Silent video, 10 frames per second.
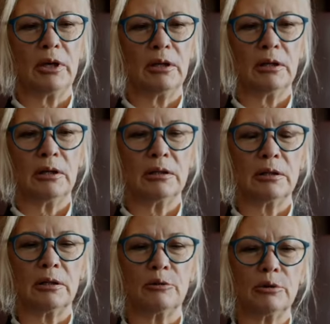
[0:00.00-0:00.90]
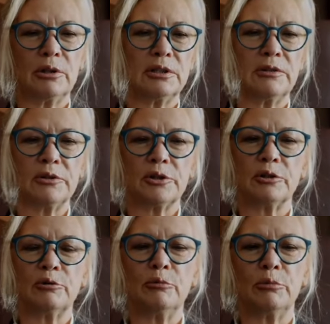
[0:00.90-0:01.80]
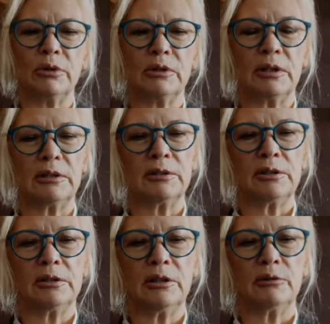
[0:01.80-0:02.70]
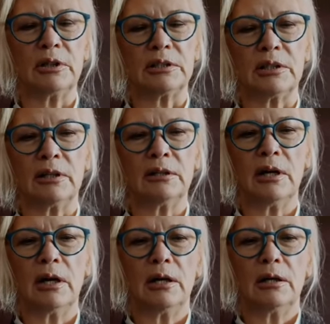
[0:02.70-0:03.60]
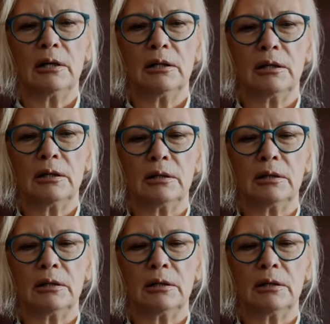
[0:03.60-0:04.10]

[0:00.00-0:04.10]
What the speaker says: some states limit the number of small claims cases you can file annually.